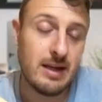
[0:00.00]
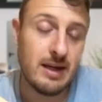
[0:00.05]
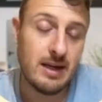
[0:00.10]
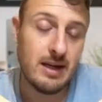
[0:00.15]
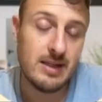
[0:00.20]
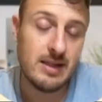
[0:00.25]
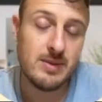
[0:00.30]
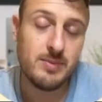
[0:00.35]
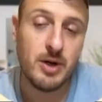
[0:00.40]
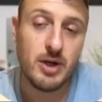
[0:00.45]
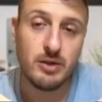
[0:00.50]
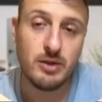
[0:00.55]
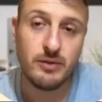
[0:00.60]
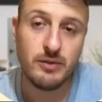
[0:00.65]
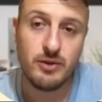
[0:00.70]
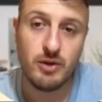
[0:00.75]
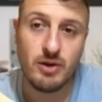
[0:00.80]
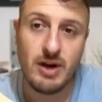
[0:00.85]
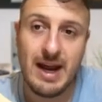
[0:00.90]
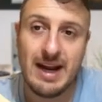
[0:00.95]
as part
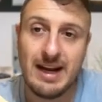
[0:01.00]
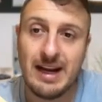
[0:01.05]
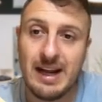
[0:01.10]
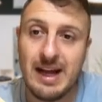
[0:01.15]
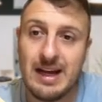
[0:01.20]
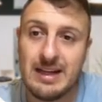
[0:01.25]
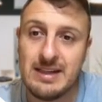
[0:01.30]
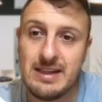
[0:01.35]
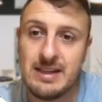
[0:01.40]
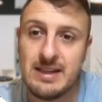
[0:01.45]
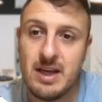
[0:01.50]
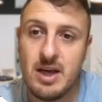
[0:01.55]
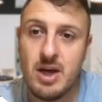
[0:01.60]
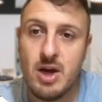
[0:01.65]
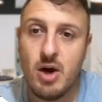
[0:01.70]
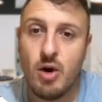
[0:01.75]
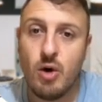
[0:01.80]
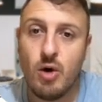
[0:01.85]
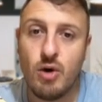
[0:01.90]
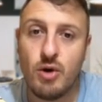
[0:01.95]
of your analysis,
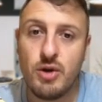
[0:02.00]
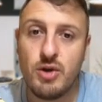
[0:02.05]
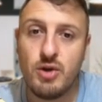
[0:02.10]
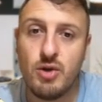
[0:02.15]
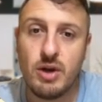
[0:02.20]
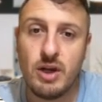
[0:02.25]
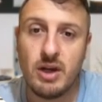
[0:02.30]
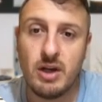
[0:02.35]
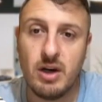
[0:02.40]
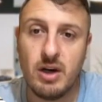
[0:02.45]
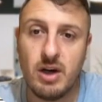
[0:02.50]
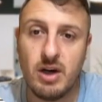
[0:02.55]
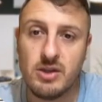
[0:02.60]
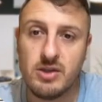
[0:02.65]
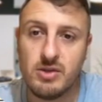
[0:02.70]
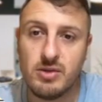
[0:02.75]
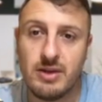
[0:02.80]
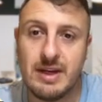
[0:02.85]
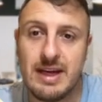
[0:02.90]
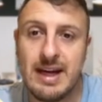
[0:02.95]
or you can
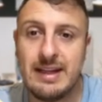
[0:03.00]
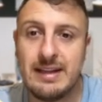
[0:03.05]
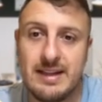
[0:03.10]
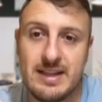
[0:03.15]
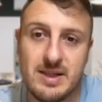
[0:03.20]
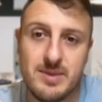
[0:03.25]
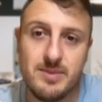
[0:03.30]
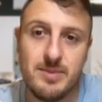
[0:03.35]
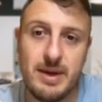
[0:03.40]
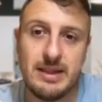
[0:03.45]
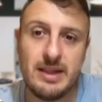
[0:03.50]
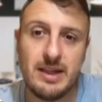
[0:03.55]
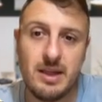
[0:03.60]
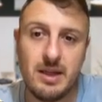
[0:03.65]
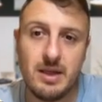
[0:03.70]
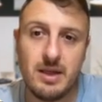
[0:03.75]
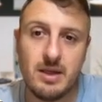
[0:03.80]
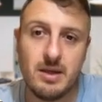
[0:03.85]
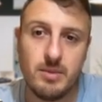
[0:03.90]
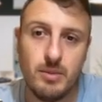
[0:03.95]
also get this
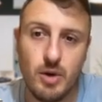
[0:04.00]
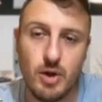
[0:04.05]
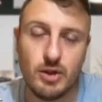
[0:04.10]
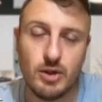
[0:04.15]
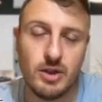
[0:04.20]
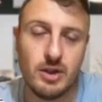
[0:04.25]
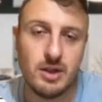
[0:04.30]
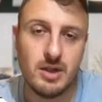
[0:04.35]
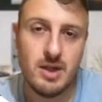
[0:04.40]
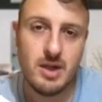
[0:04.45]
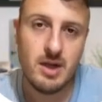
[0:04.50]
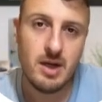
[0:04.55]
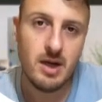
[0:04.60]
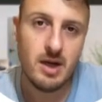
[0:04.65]
betting model.